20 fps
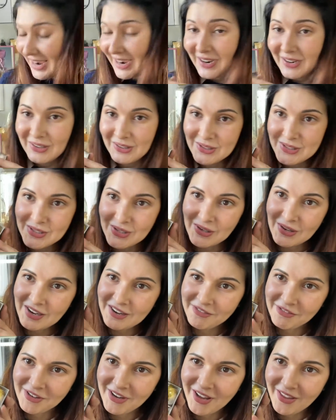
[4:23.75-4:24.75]
Also,
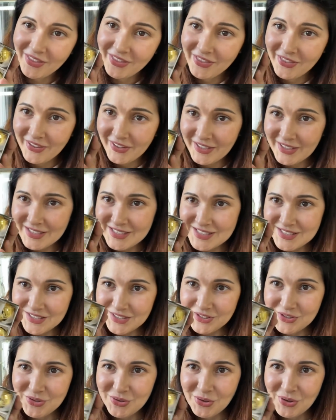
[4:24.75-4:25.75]
I've got these
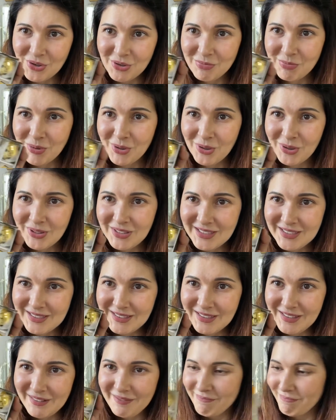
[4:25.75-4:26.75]
adorable
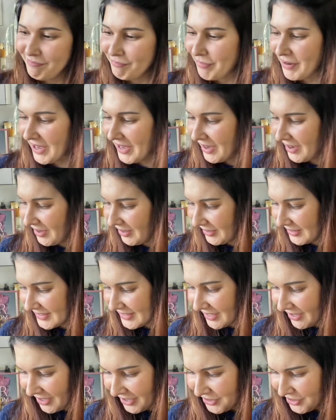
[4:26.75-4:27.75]
bells.
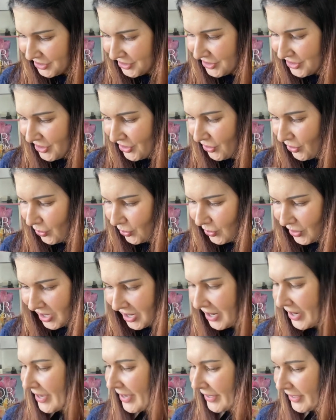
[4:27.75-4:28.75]
I don't know
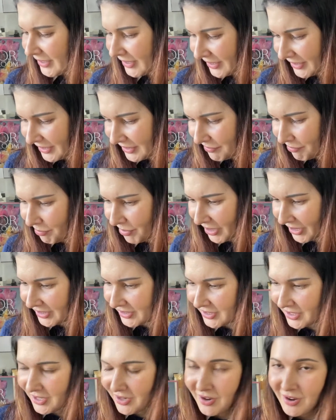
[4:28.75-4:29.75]
why I need it, but
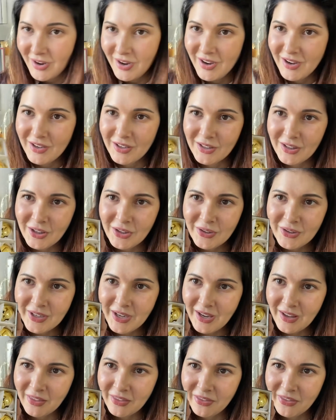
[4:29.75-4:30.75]
look
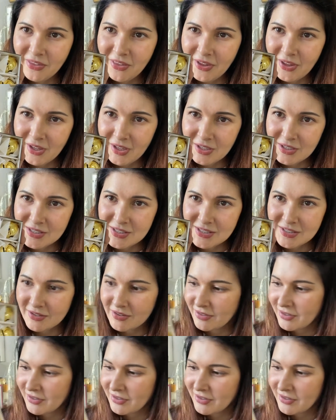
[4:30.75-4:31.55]
at this.